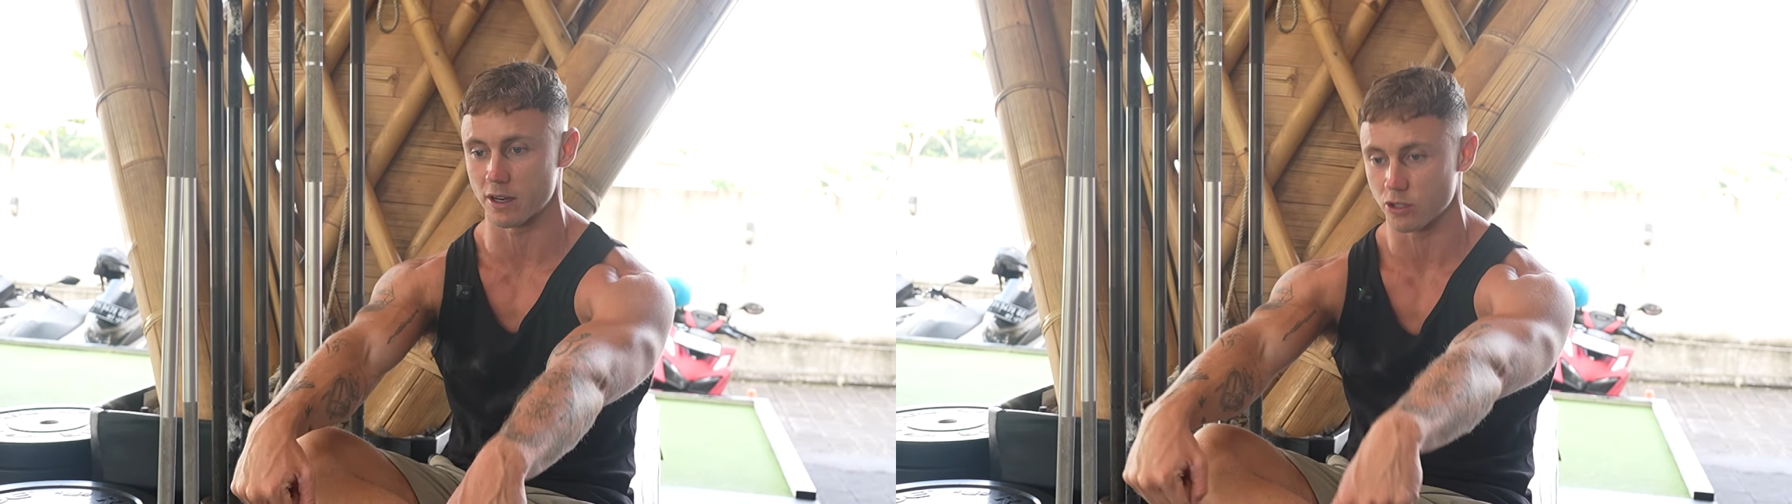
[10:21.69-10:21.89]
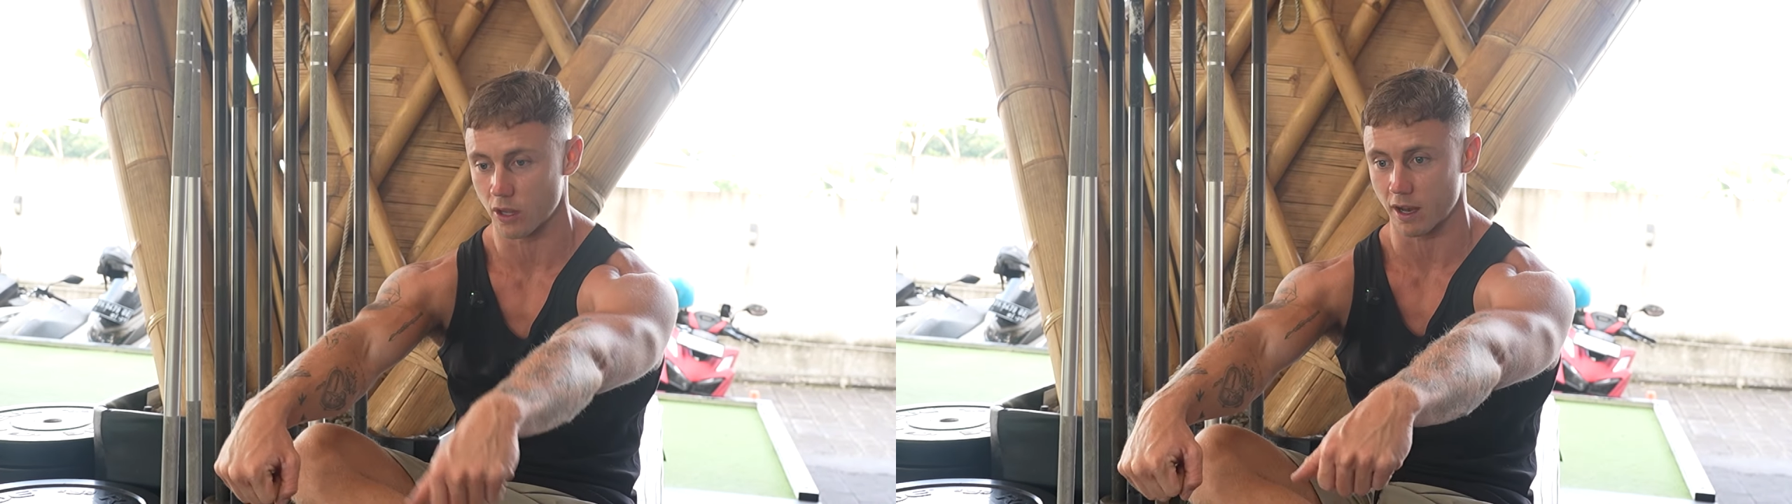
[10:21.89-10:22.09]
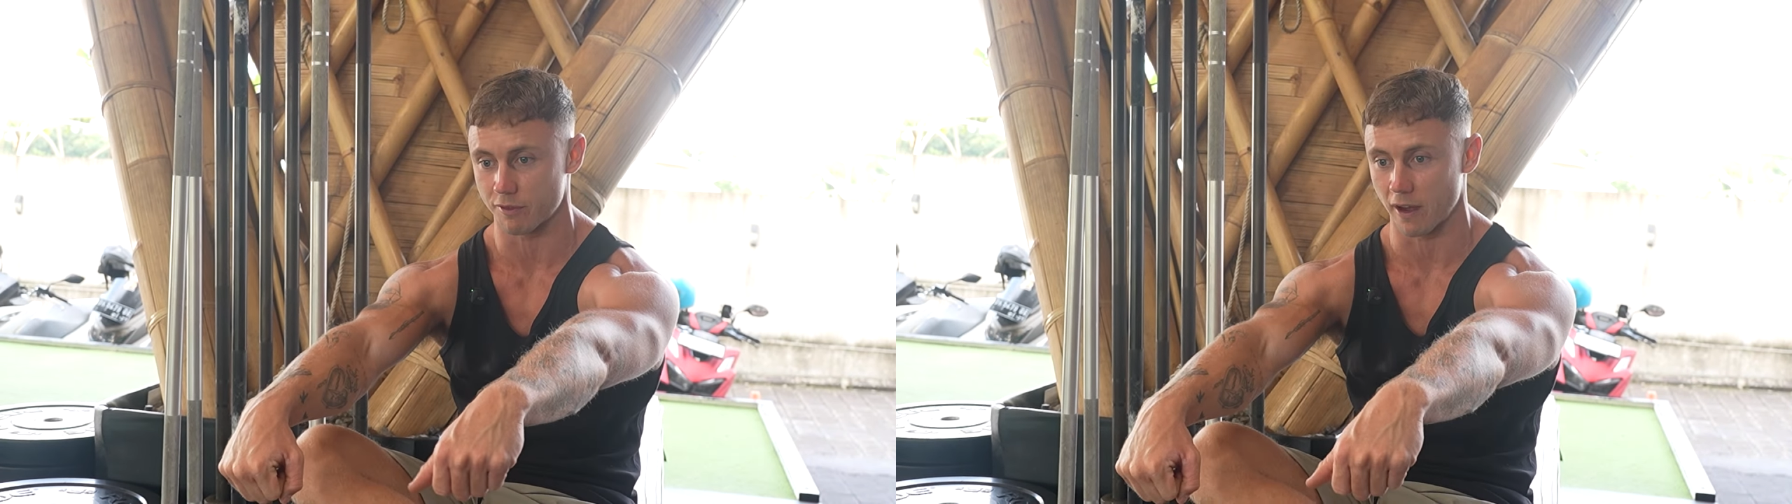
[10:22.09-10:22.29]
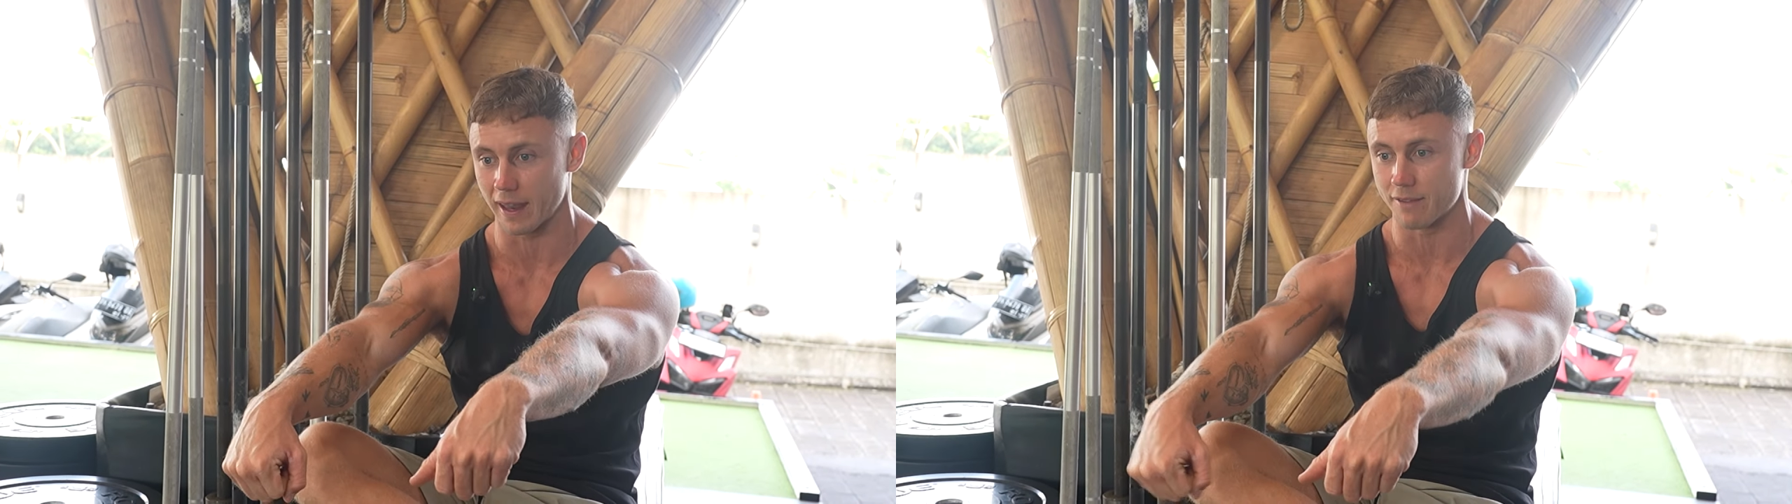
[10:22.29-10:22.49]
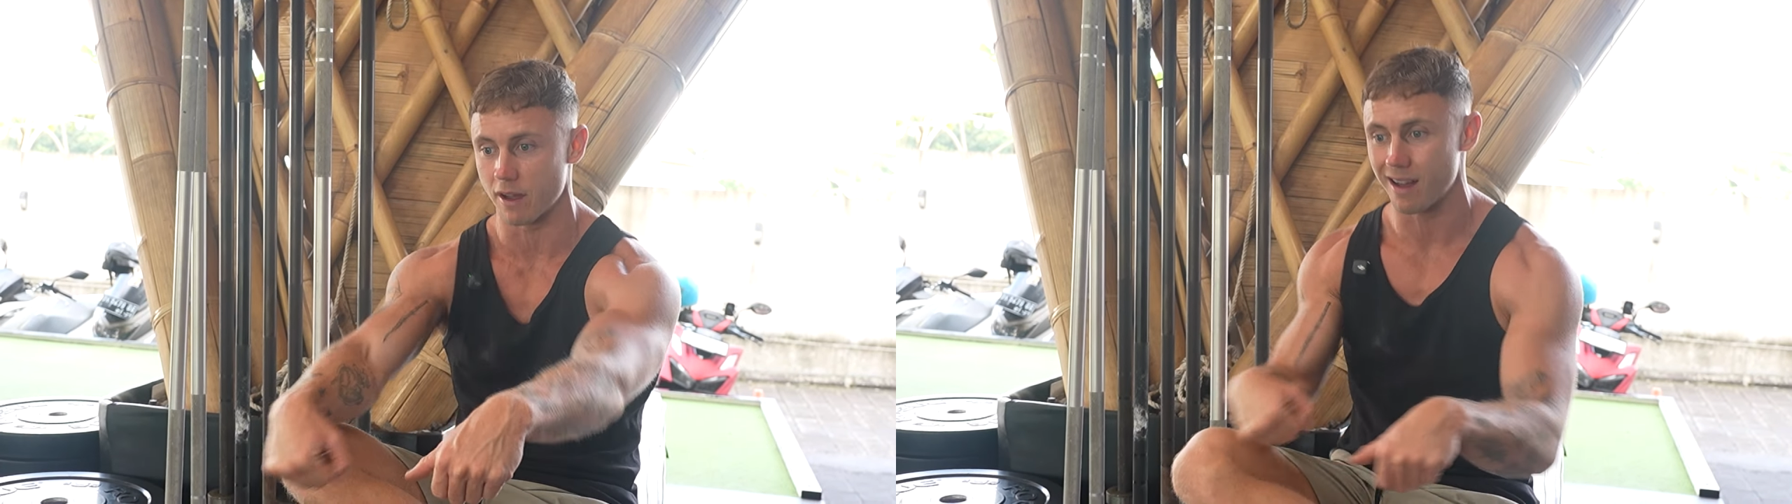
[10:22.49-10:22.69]
to do like a front
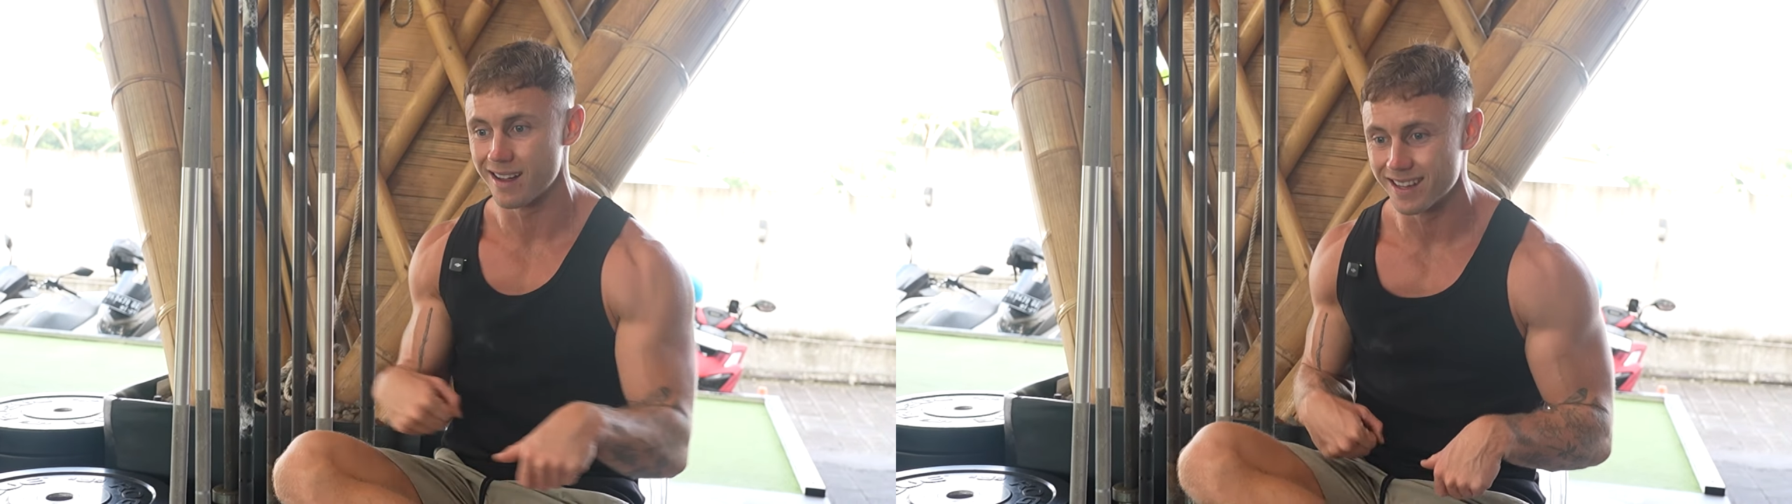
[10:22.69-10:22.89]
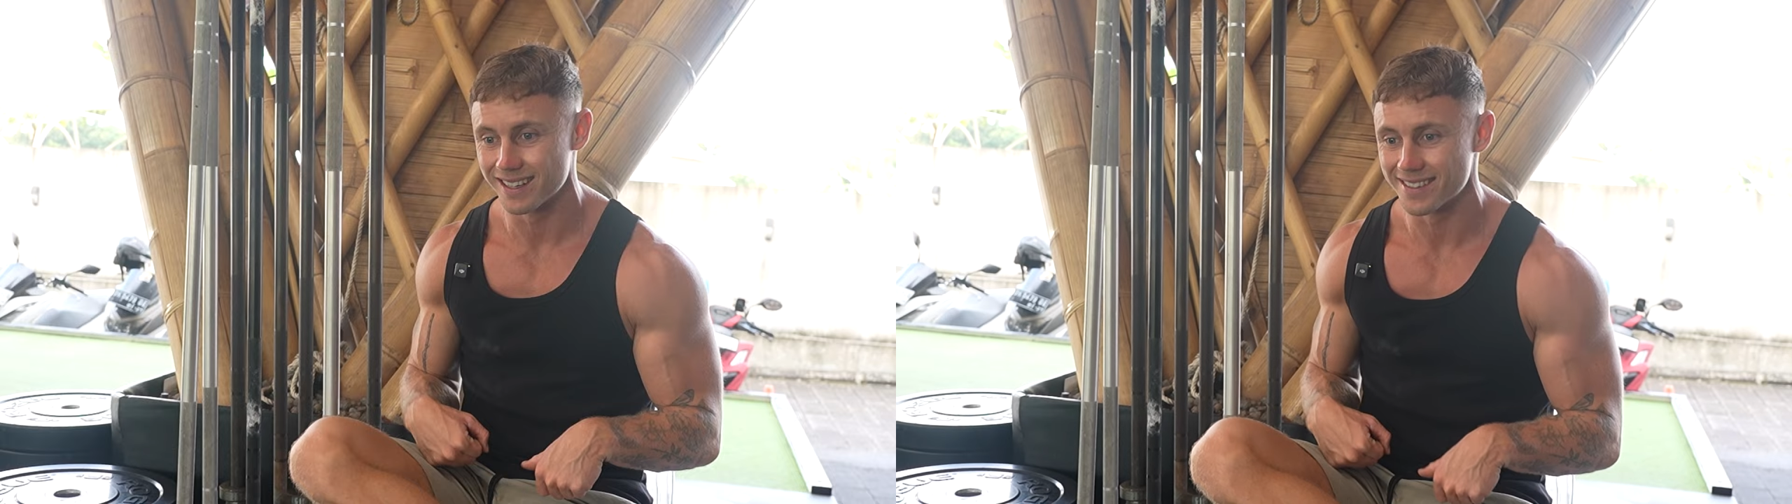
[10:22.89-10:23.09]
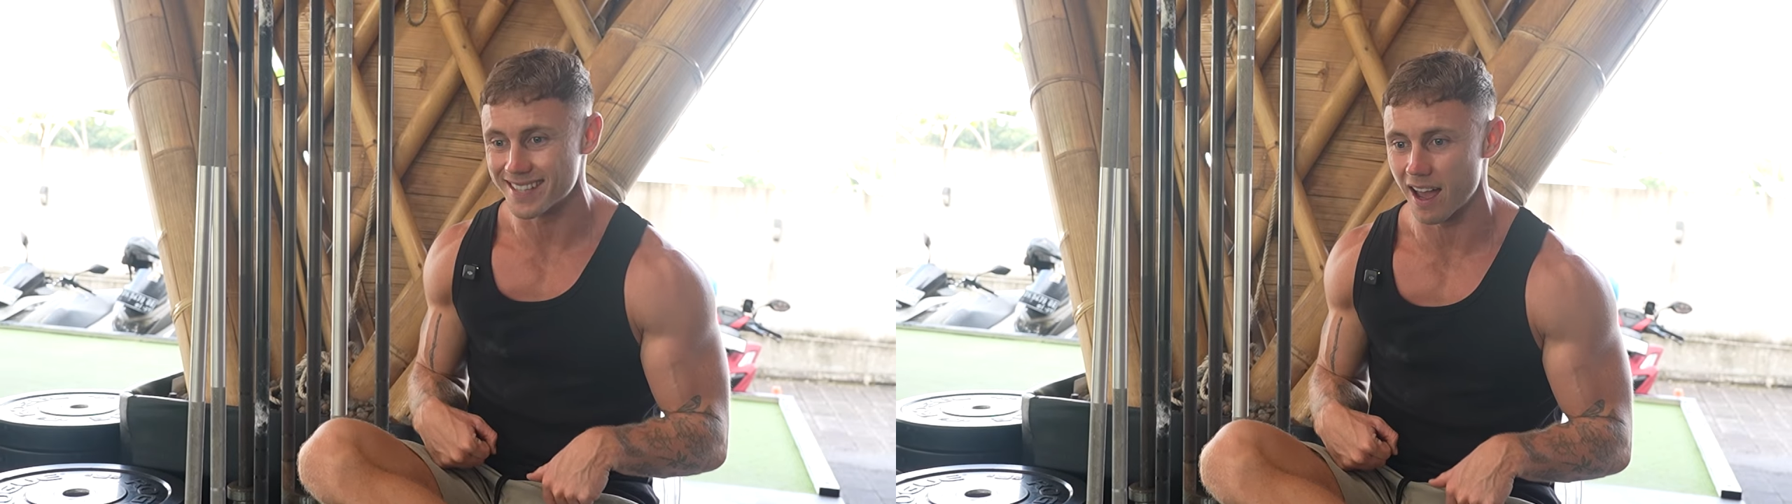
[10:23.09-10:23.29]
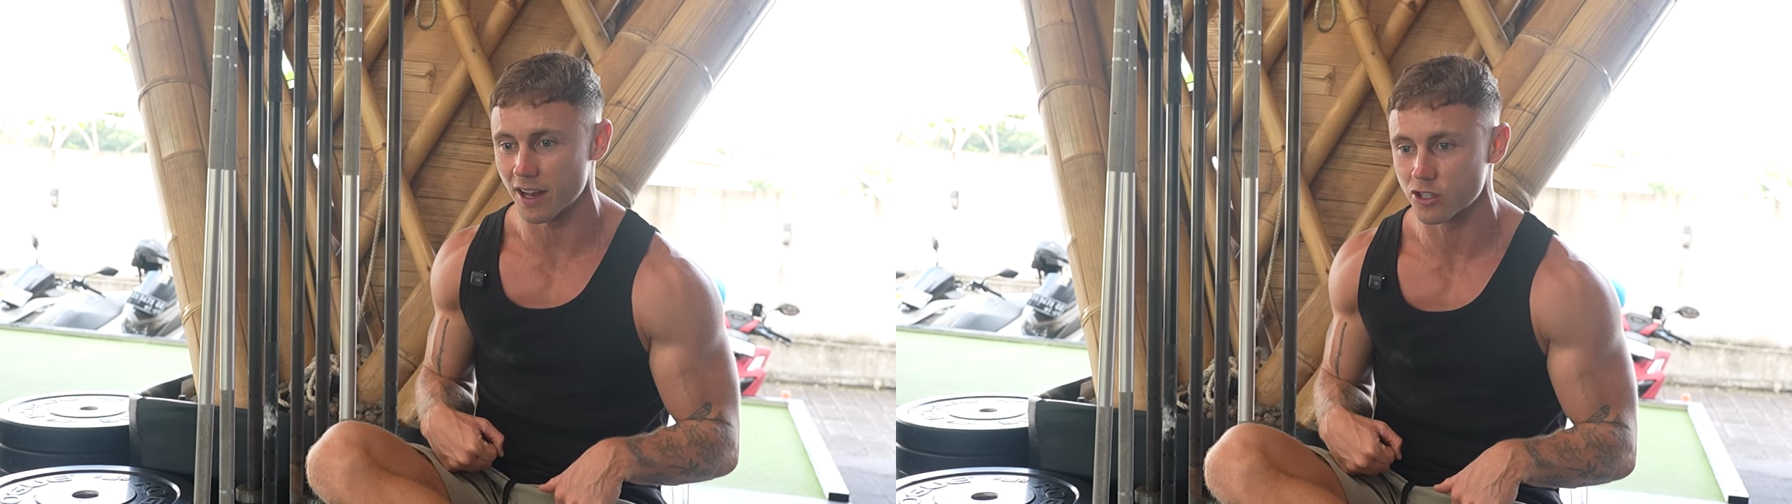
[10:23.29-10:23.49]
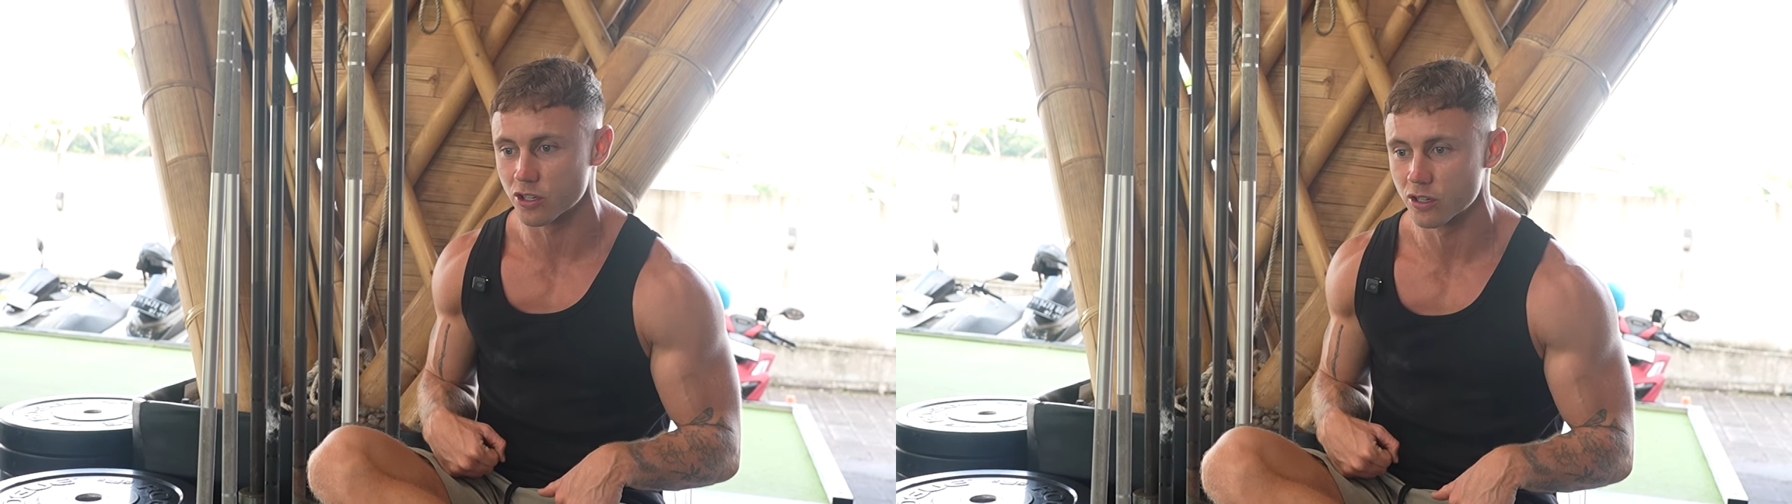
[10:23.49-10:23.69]
lever,
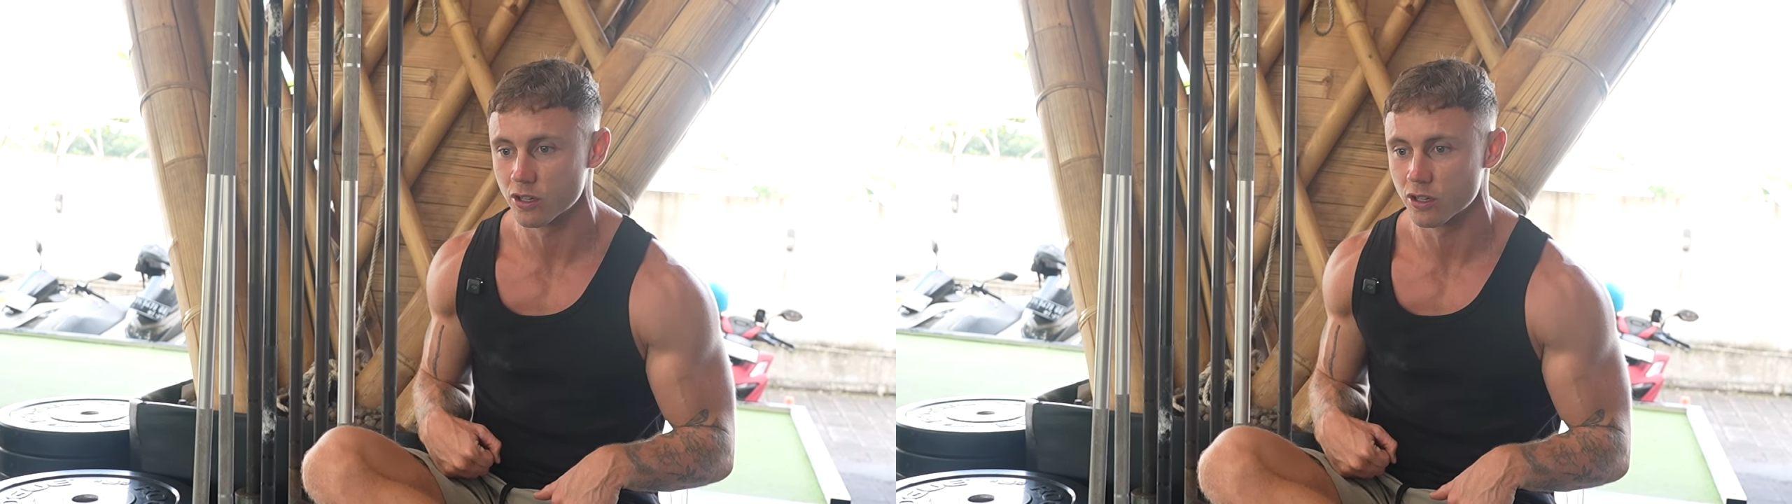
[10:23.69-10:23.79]
touch,